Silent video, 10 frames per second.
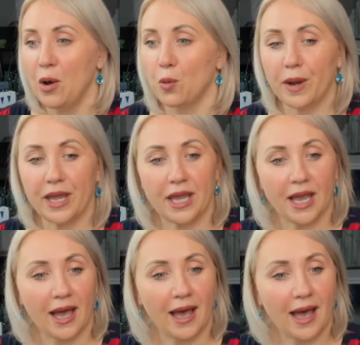We
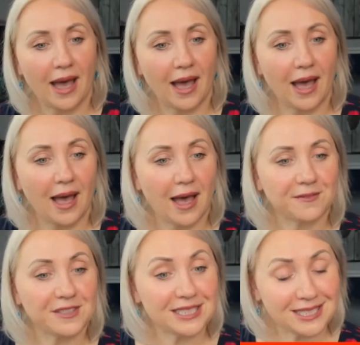
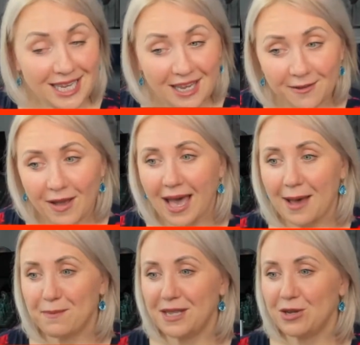have Steve.
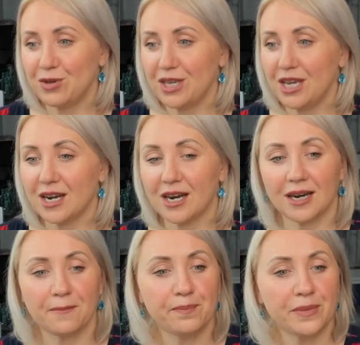Happy New
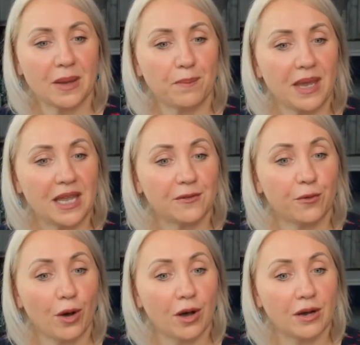Year. Been
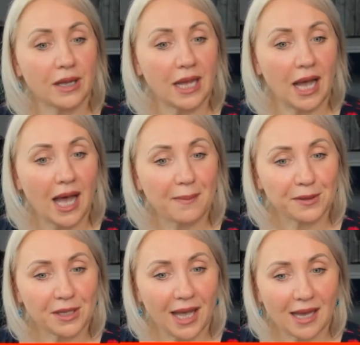following up
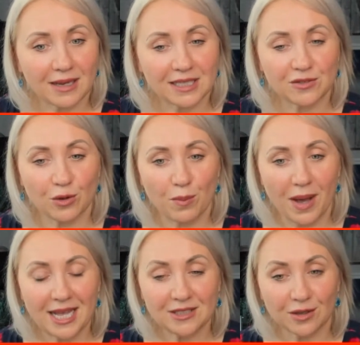on Alex for
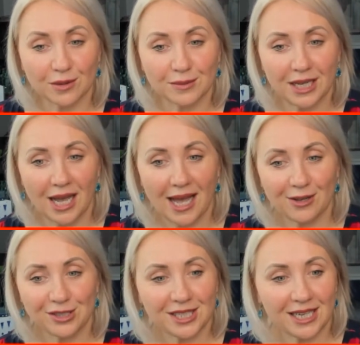months from the
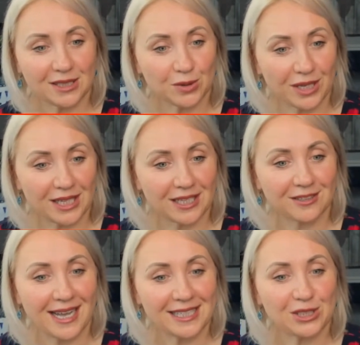outside, looking
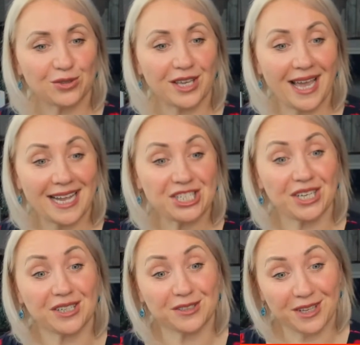glad to catch
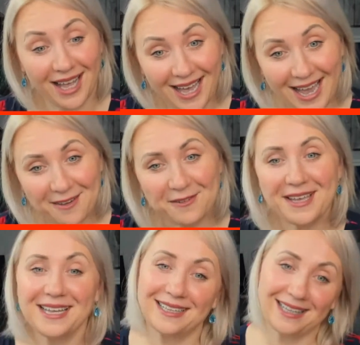a live.
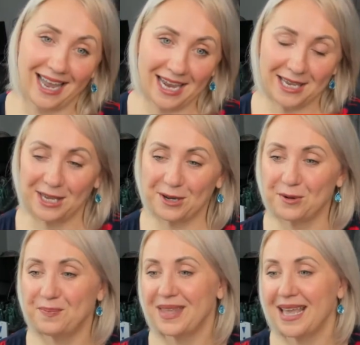Thank
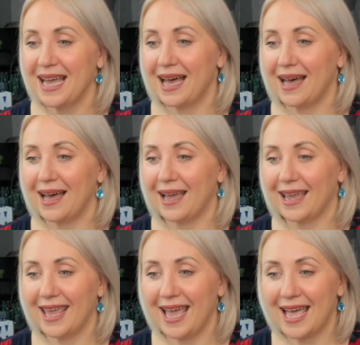you.
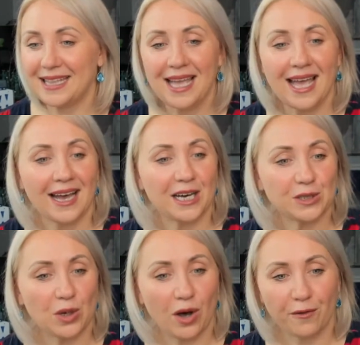Again,
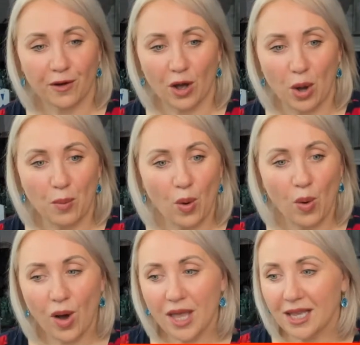hello from
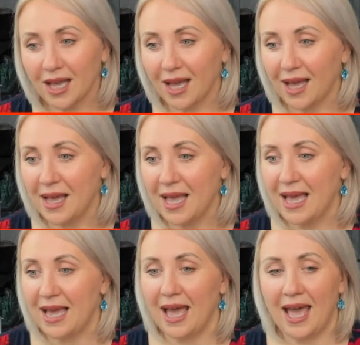Olga.
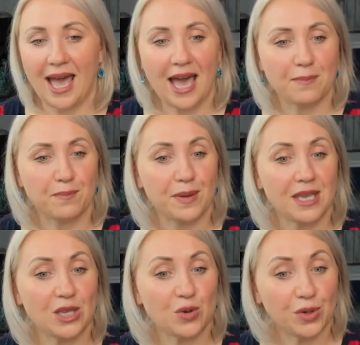
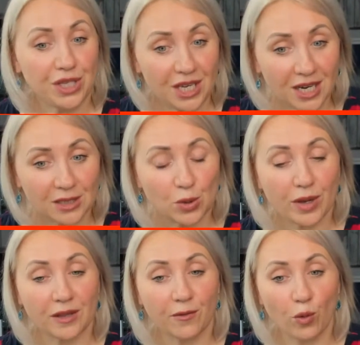Happy New Year.
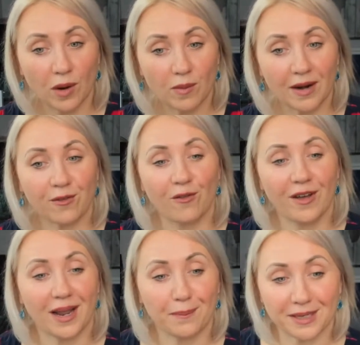Looking forward for
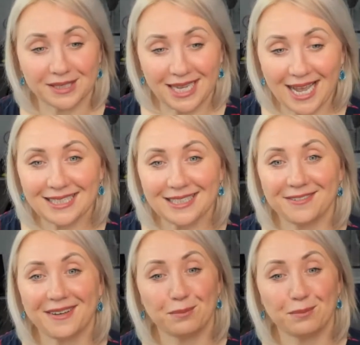very productive,